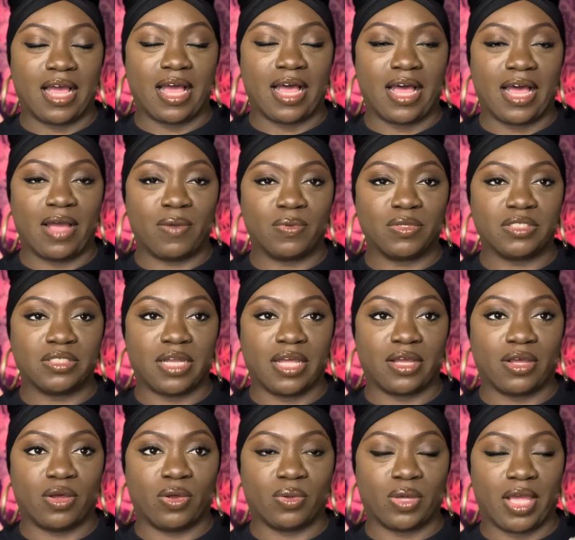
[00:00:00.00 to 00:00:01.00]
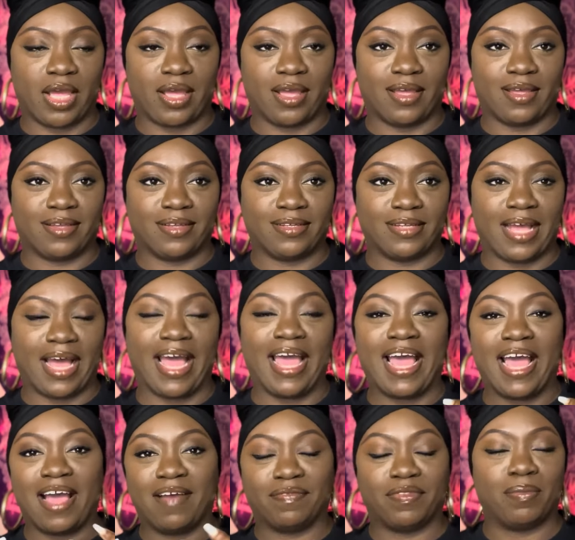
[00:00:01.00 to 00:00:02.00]
I was like, okay, I
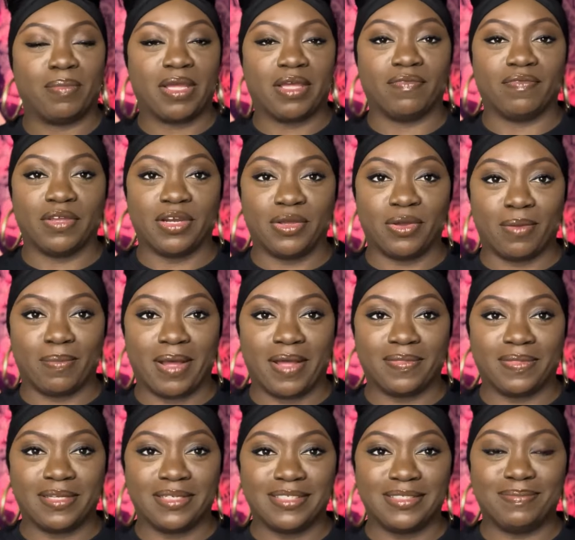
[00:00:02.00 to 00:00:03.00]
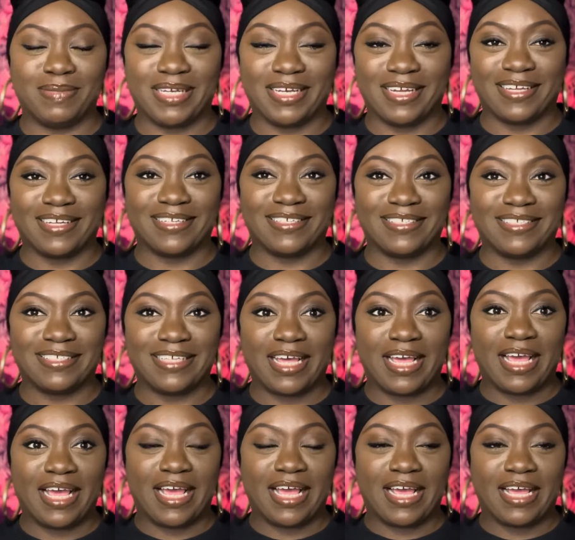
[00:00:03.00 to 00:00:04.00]
have to make a video about this because
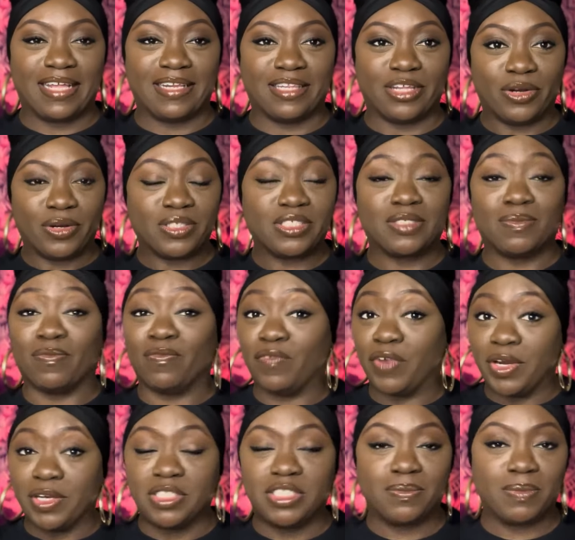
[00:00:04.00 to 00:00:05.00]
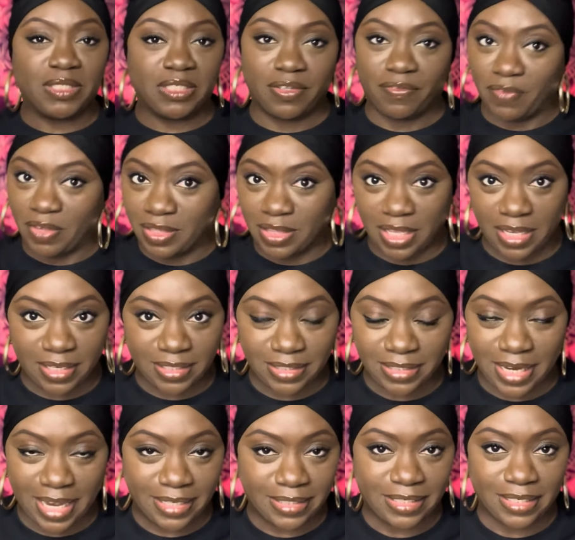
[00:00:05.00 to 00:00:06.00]
there are some very specific things
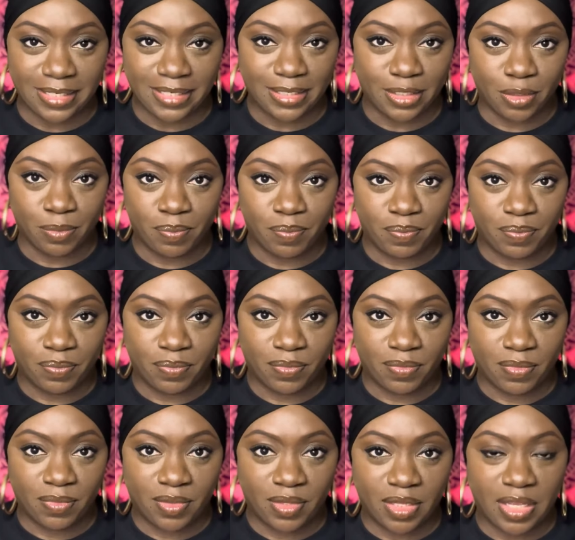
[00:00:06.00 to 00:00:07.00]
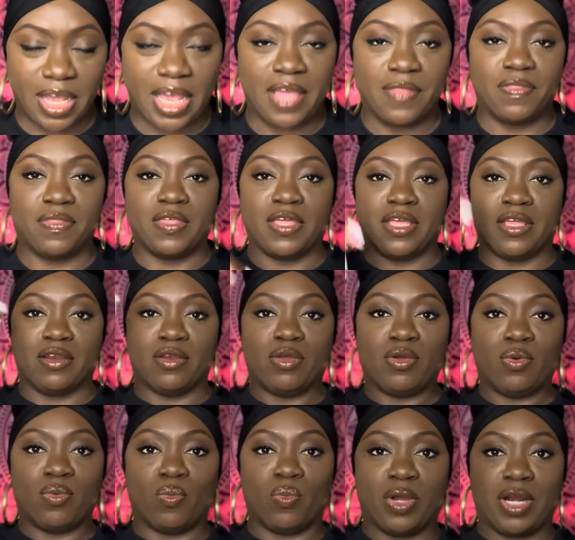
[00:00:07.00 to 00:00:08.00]
that I did. And
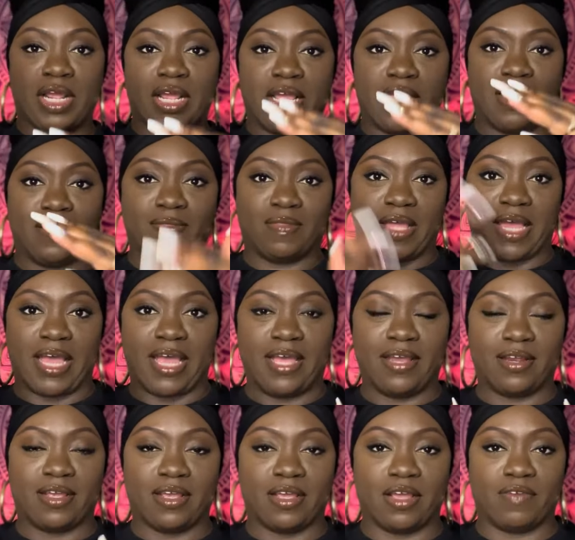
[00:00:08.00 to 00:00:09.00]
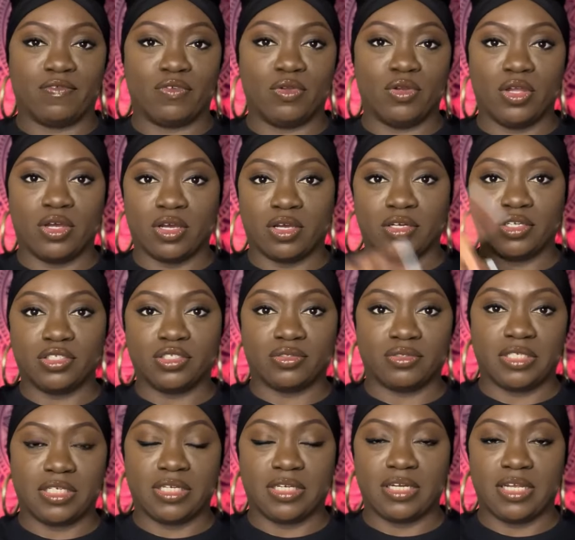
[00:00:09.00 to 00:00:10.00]
then when it hit that, if you look on the
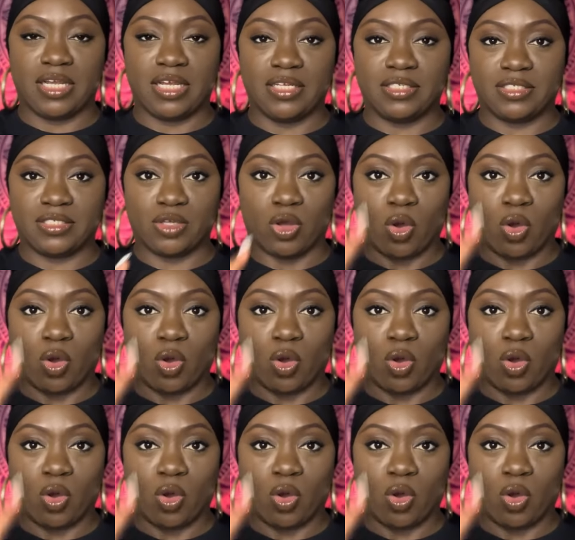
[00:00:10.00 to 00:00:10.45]
screen, it's